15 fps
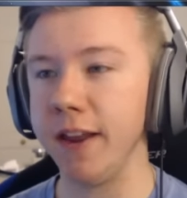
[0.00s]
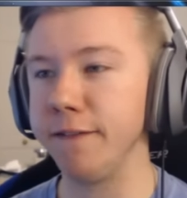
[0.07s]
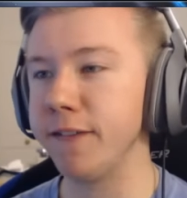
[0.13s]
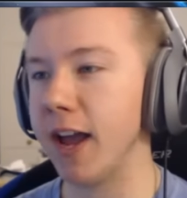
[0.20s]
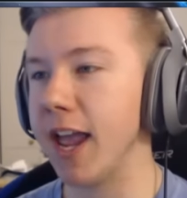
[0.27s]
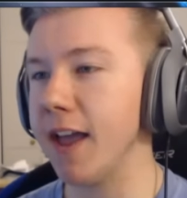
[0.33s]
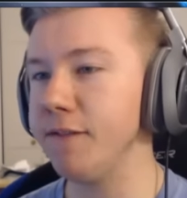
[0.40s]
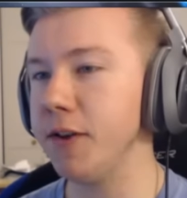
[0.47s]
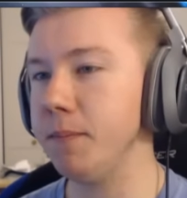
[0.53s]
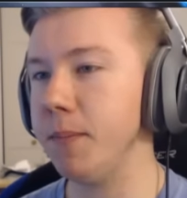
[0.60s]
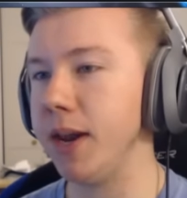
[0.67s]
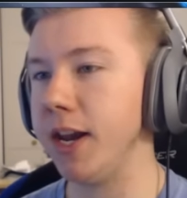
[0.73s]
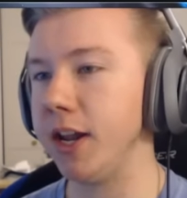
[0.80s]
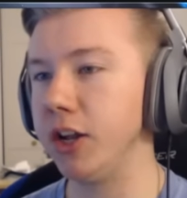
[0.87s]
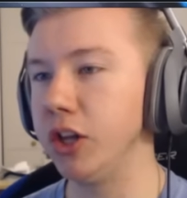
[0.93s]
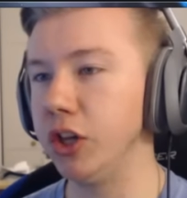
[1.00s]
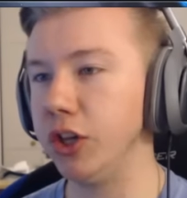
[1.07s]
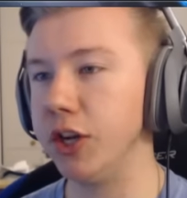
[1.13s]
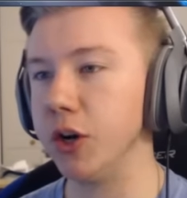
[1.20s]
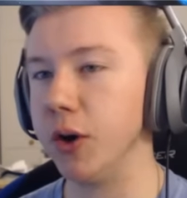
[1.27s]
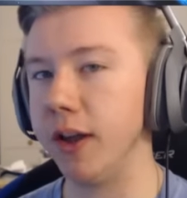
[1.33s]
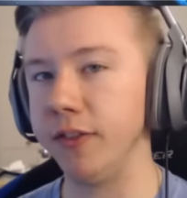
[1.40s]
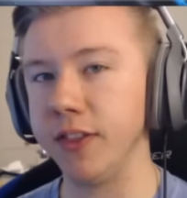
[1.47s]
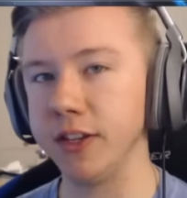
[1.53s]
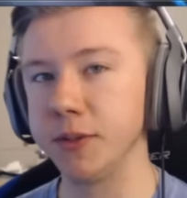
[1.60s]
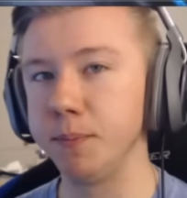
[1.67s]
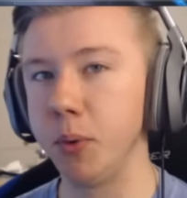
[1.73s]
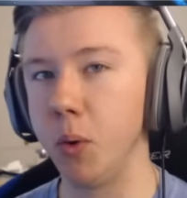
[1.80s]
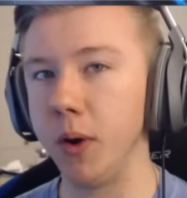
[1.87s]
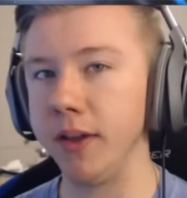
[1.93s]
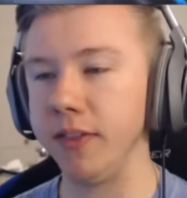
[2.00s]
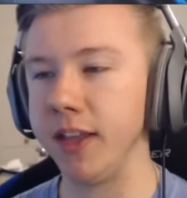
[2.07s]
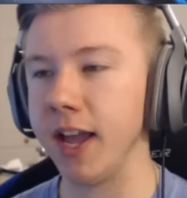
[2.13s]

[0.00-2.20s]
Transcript: If I haven't made it clear at this point,